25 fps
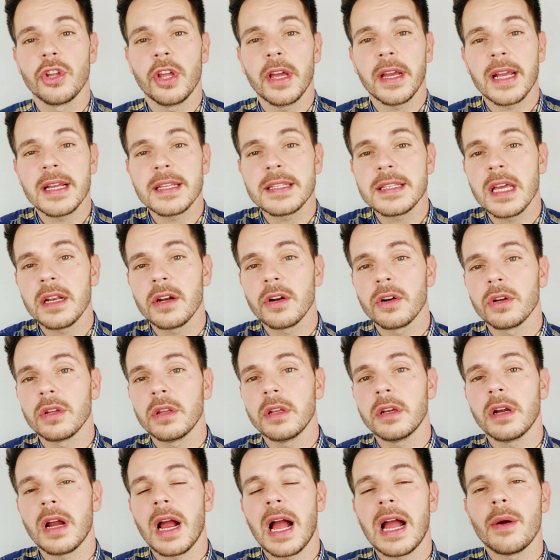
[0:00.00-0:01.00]
So like I said
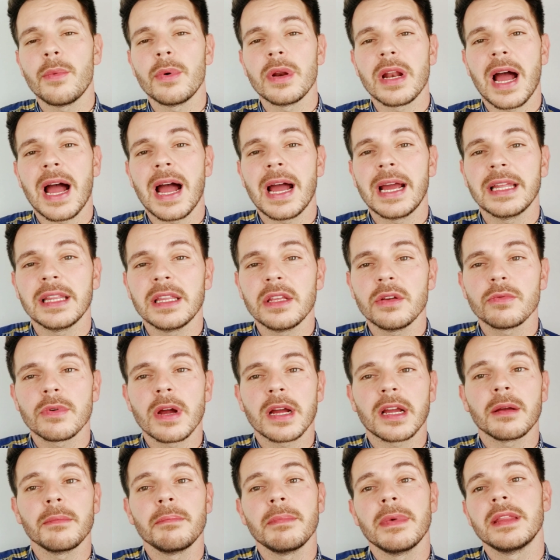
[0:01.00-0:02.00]
earlier, I would highly
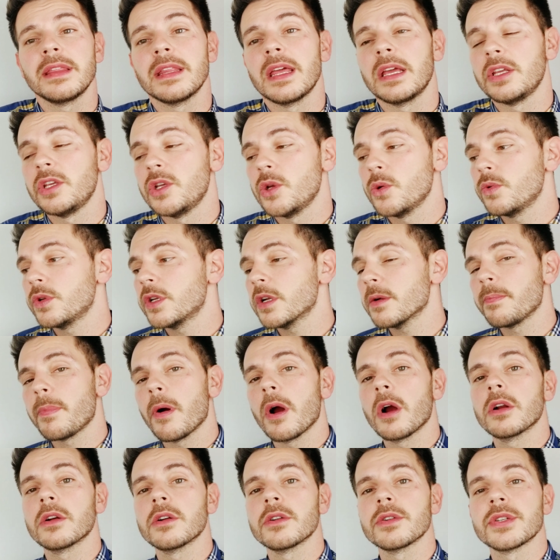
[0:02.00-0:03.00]
recommend that you and your
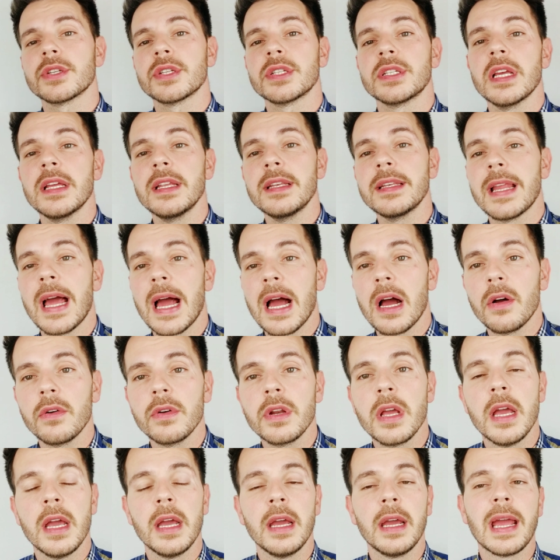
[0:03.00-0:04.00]
partner sit
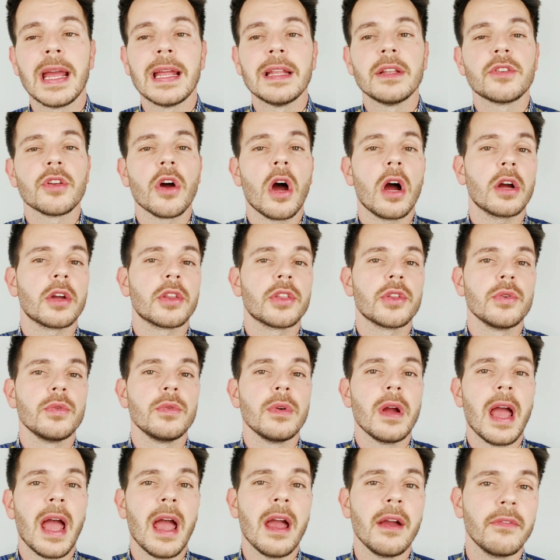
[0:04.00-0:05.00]
down and talk
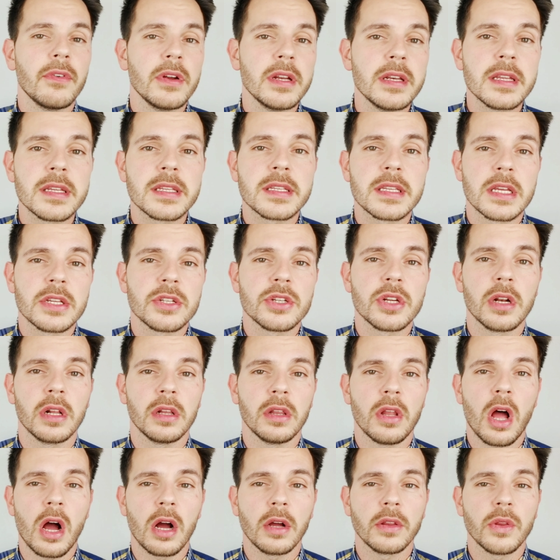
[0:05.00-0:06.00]
through every decision
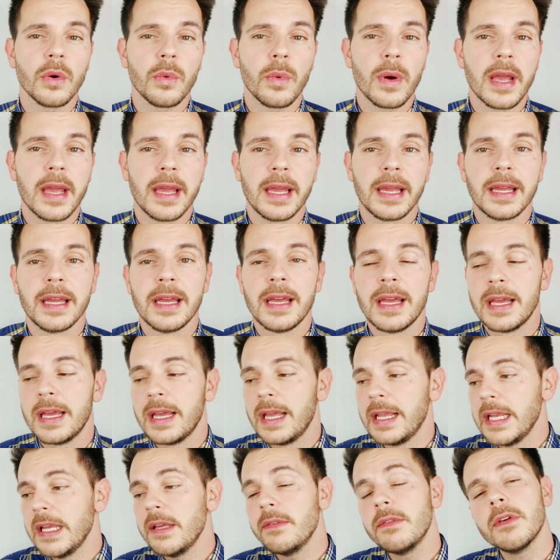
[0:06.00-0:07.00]
along the way.
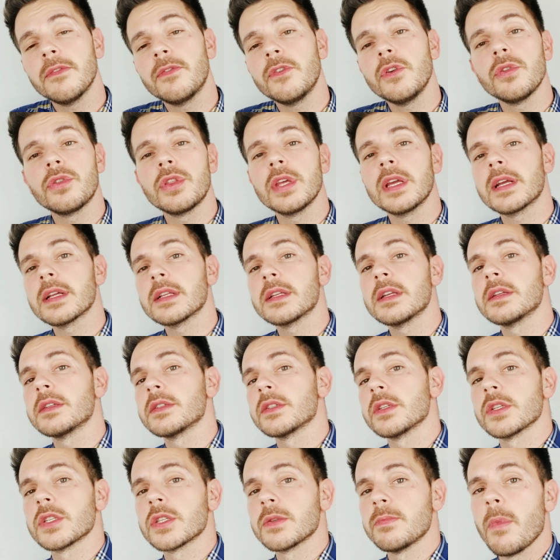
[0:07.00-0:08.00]
Even if you think it
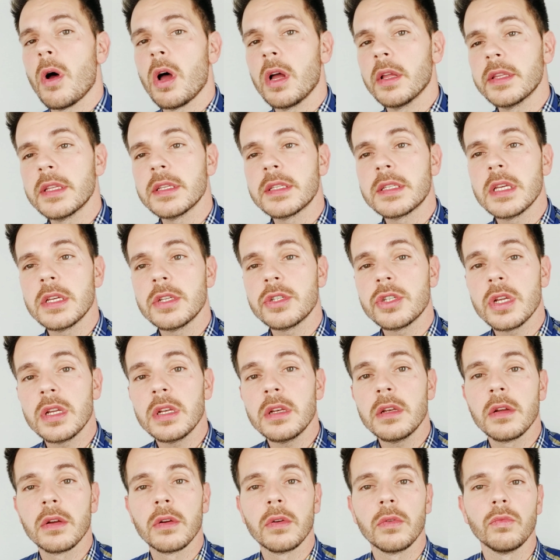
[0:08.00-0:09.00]
is a small
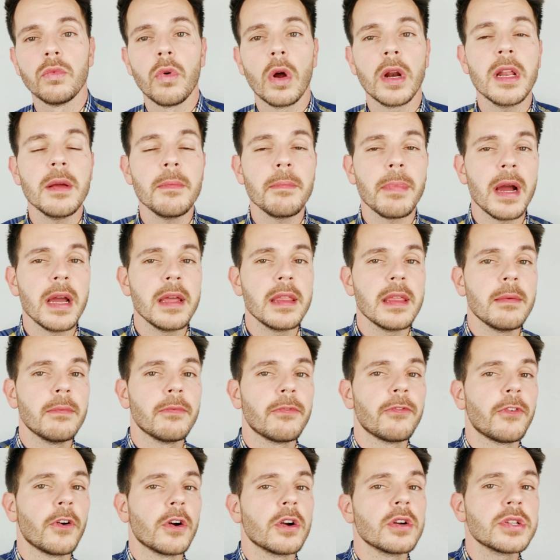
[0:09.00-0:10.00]
decision, Run it by them
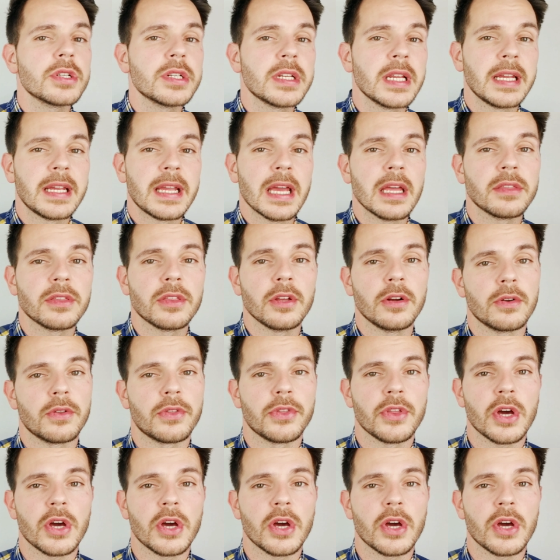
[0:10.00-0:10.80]
first to get their